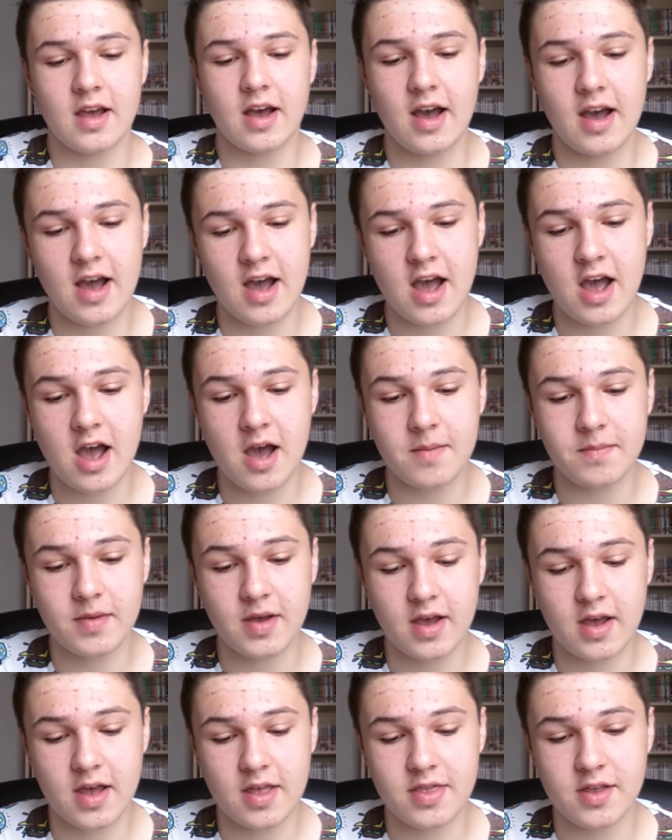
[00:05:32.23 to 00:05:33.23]

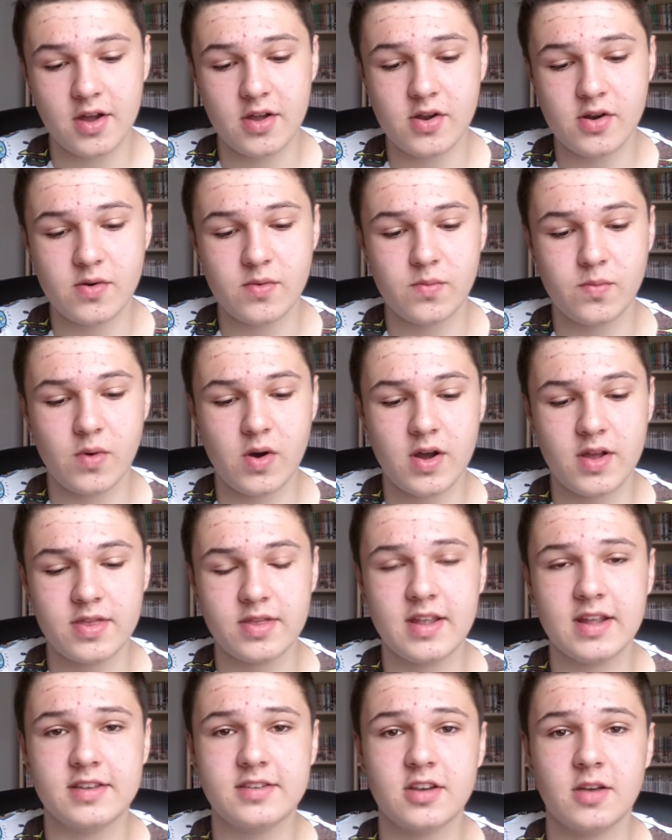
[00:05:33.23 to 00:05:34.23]
Another
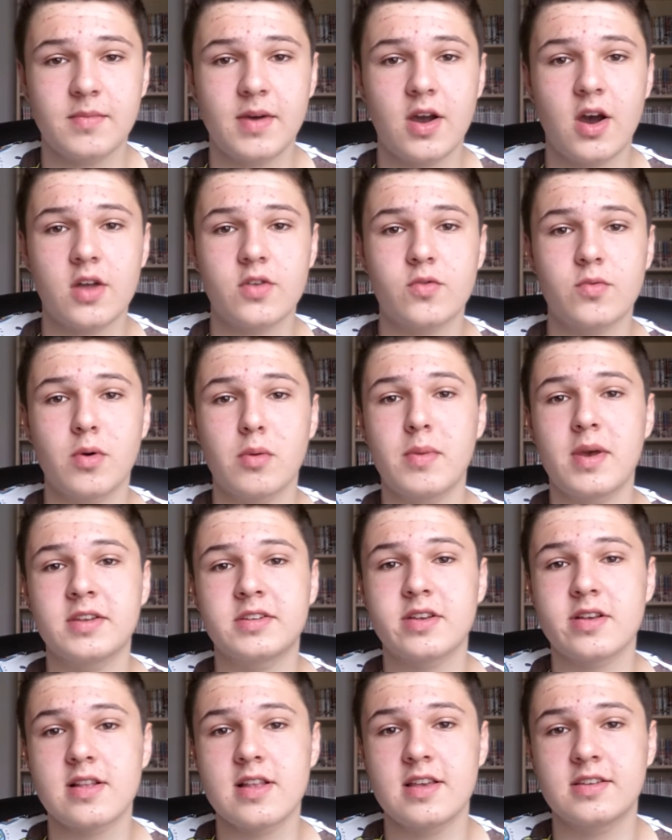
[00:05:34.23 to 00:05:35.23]
one that's on my honorable
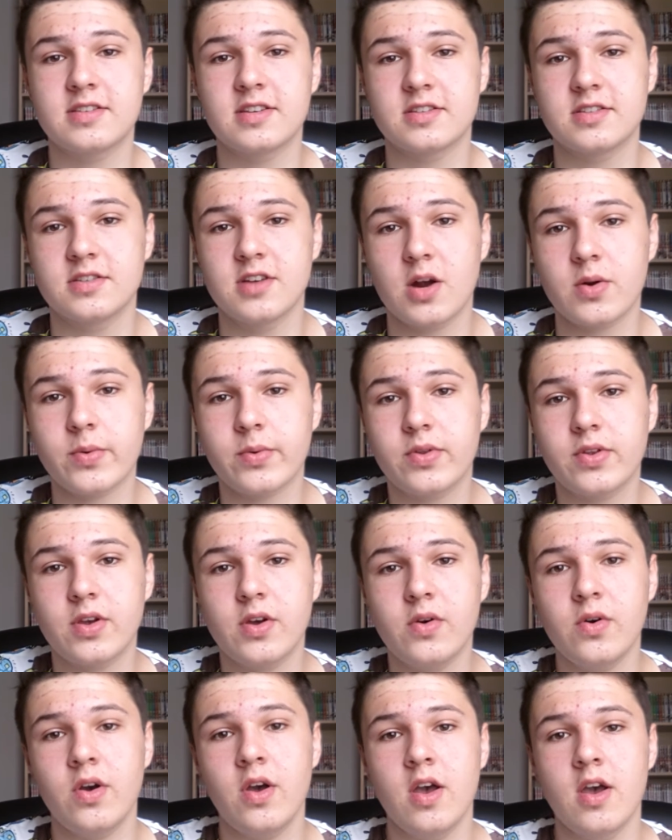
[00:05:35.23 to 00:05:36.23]
mentions list is
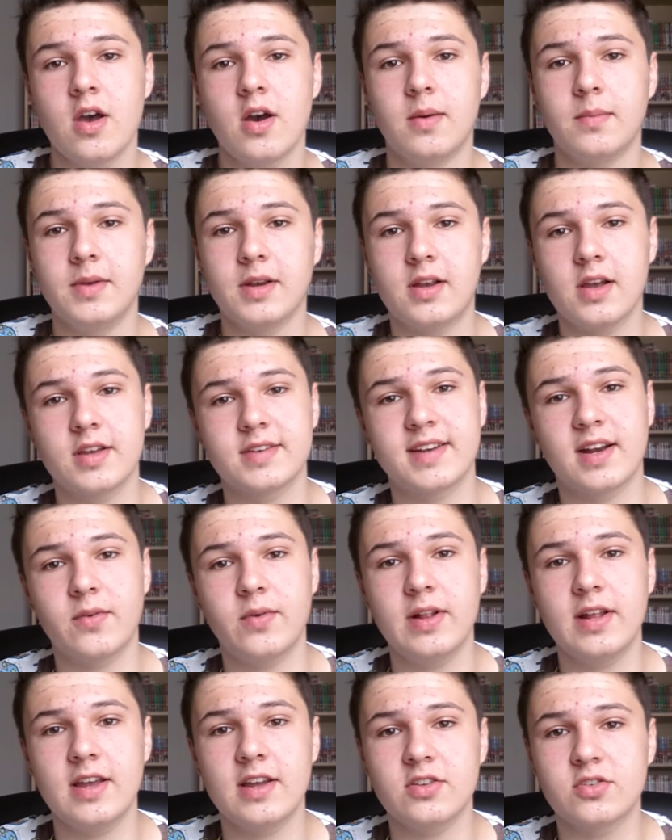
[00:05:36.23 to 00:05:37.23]
Naruto, because I
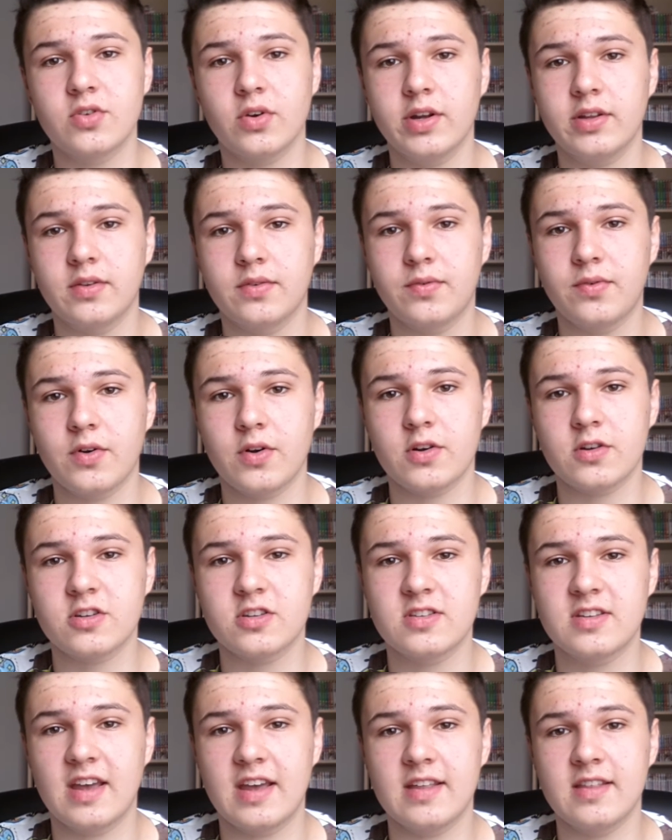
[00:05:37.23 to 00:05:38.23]
really enjoyed the
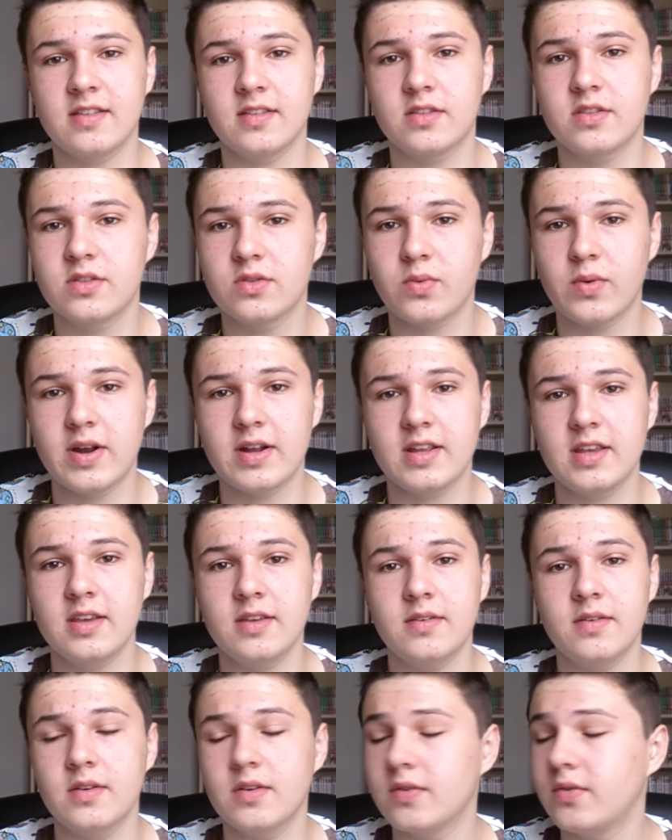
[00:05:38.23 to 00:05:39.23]
first 10,
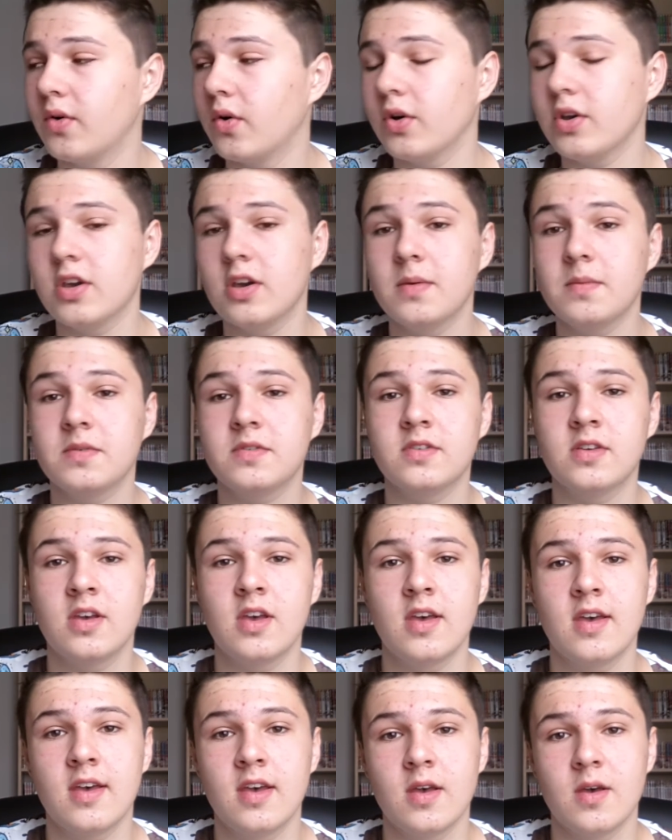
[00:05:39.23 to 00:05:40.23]
20 volumes,
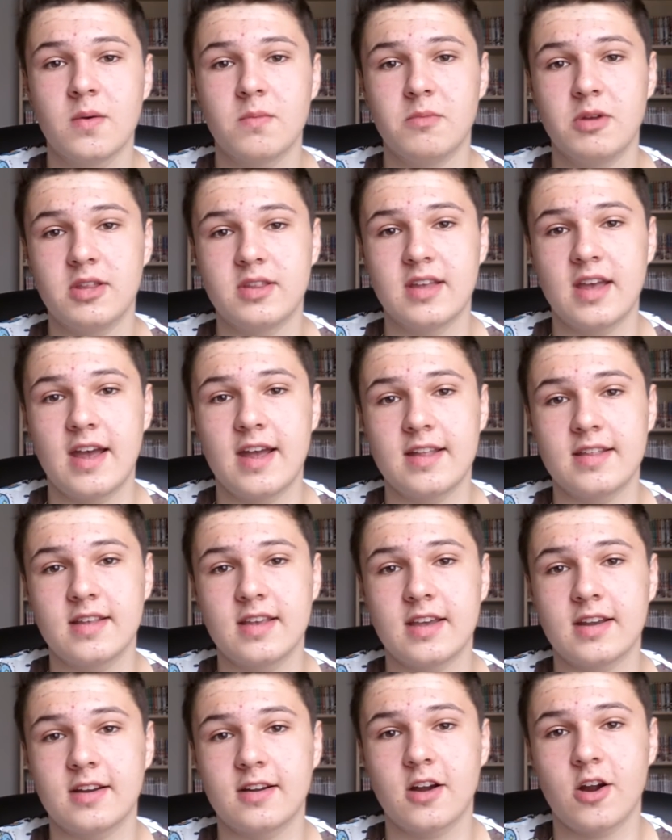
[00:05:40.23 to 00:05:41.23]
but
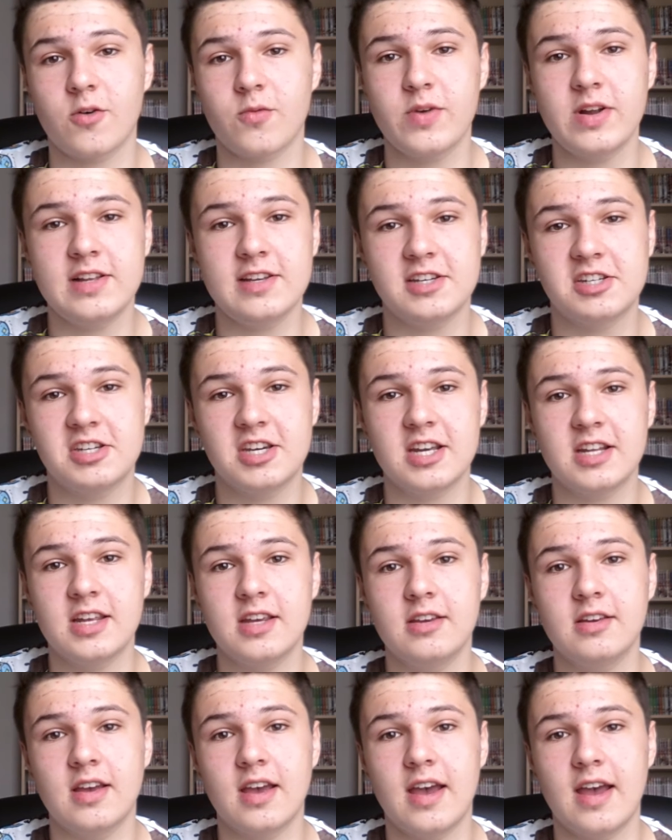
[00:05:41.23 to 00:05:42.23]
then it got really
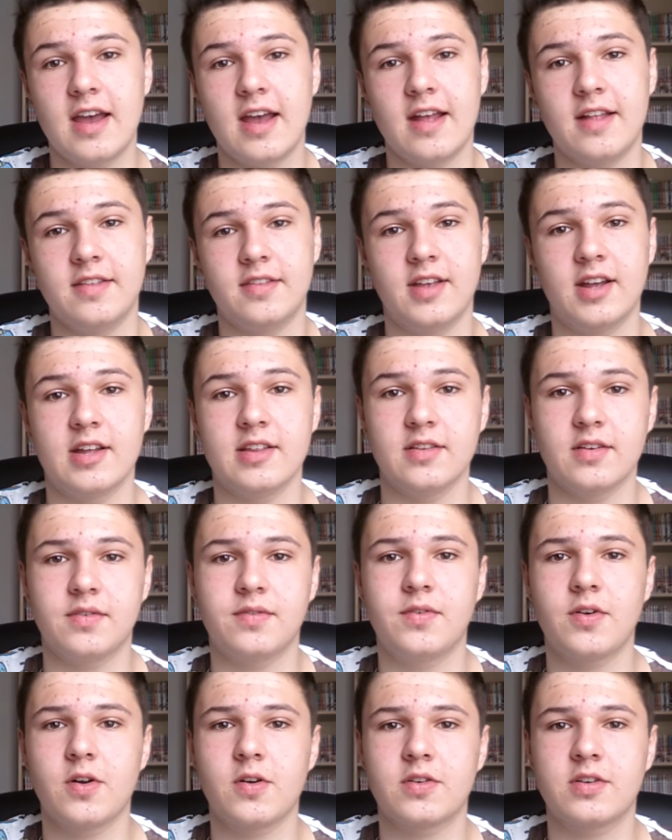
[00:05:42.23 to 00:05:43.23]
shitty, and then the
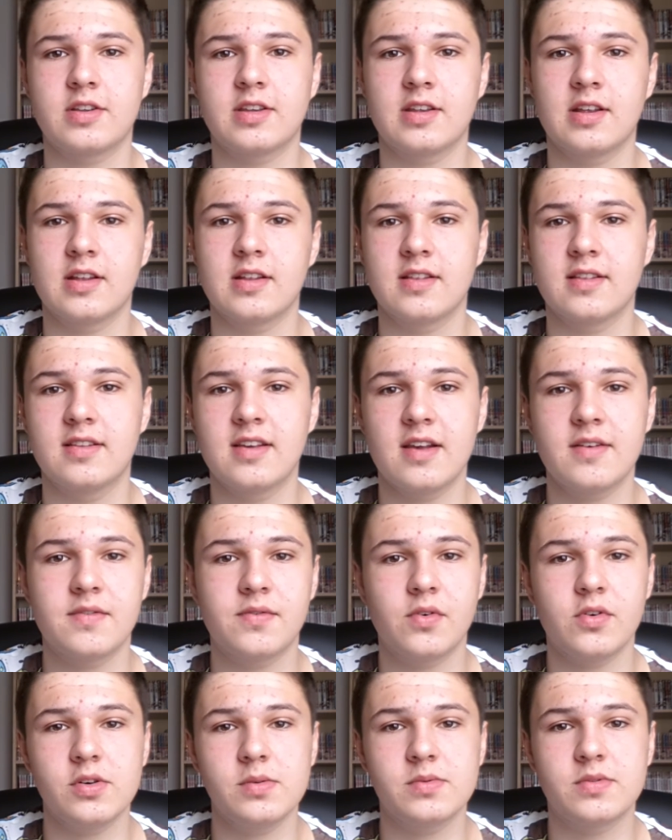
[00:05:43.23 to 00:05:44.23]
first
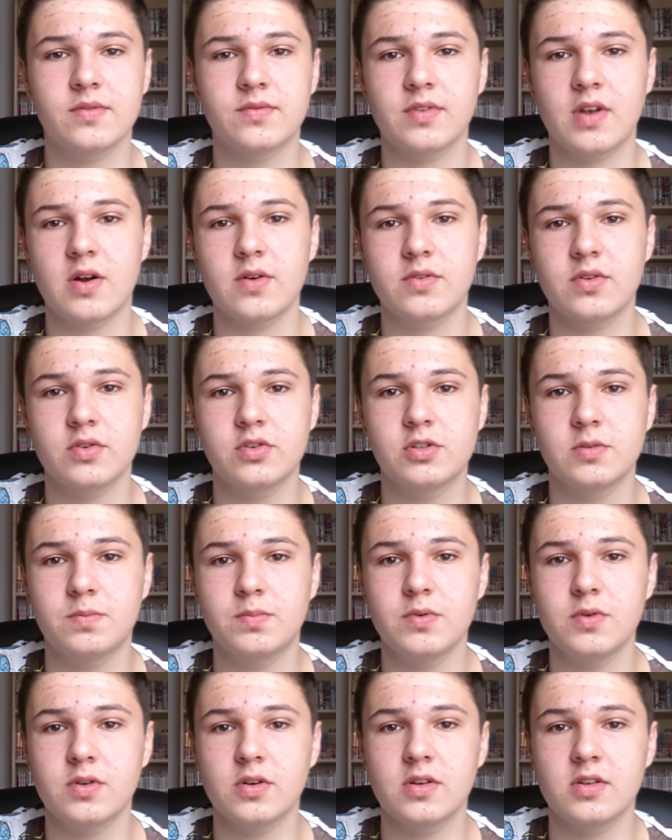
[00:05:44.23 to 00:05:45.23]
10 volumes of Naruto
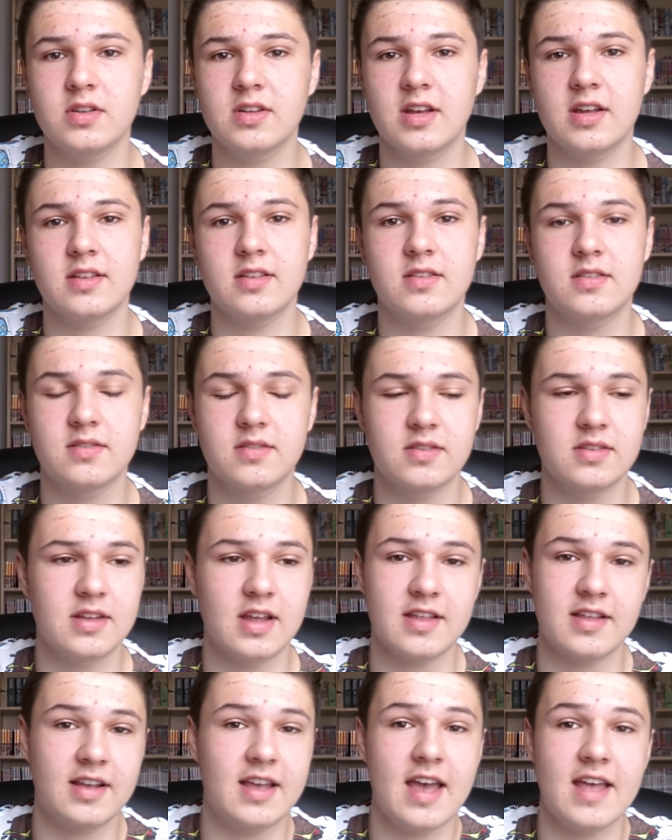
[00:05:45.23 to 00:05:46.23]
Shippuden, and
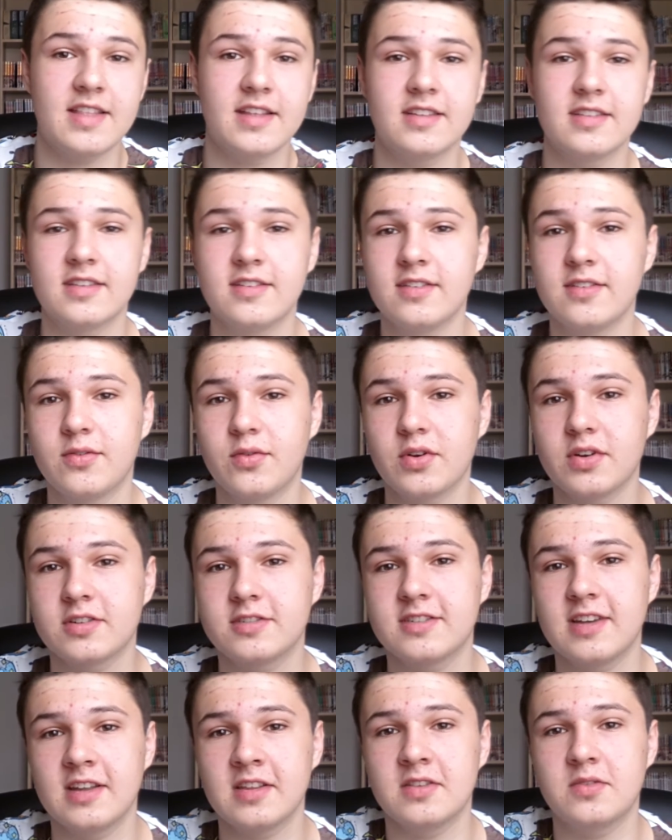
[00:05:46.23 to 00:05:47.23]
again the
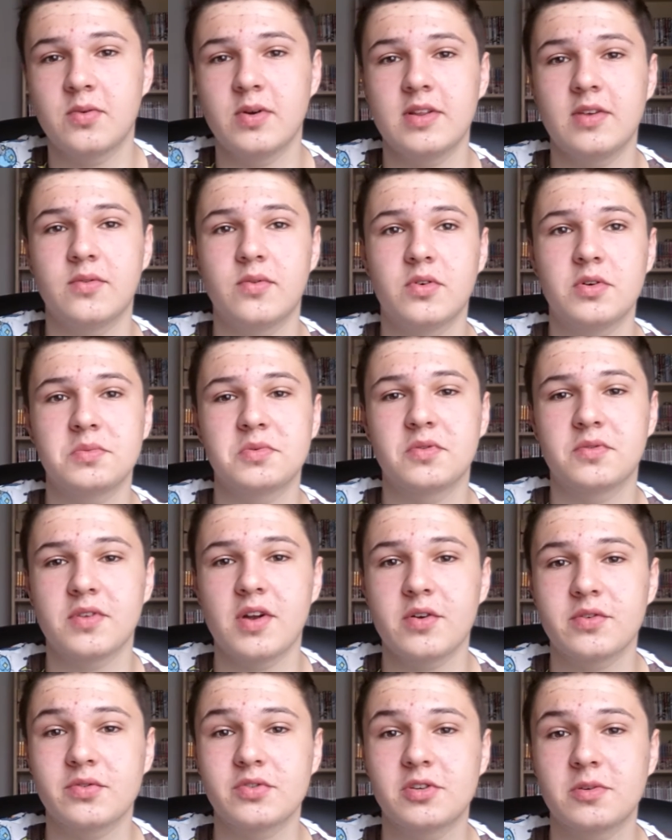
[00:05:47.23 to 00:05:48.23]
first 10, 20 volumes of
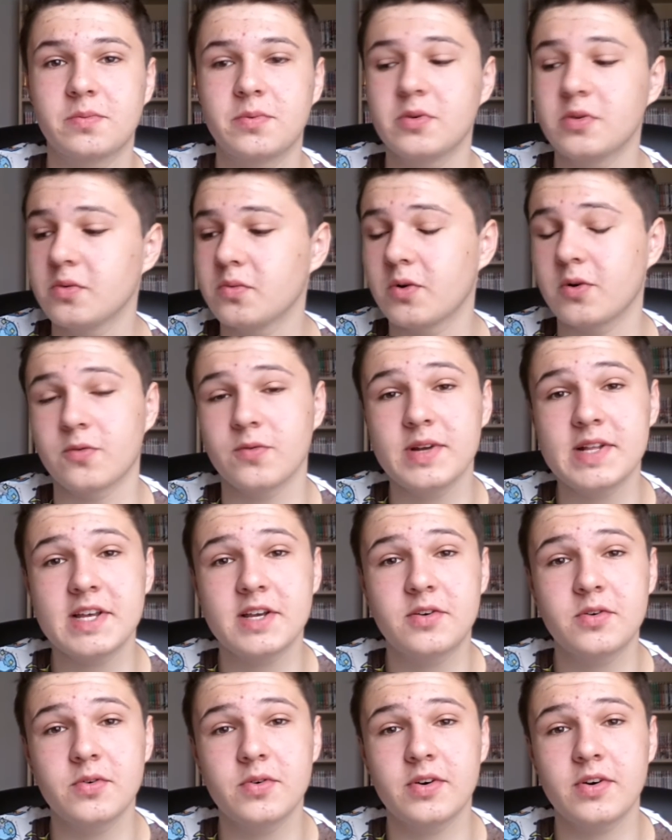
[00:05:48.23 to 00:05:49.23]
Naruto Shippuden were
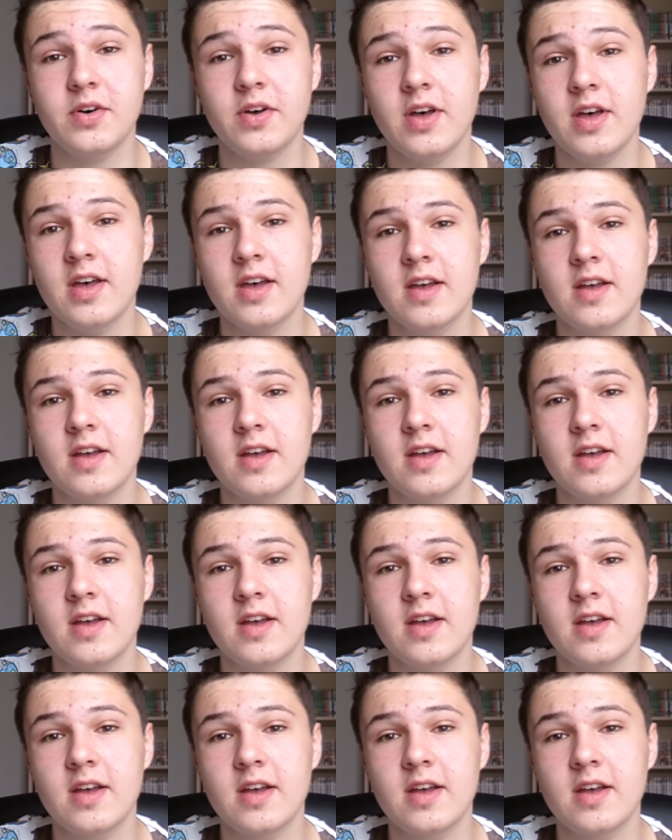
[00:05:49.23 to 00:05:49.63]
really cool.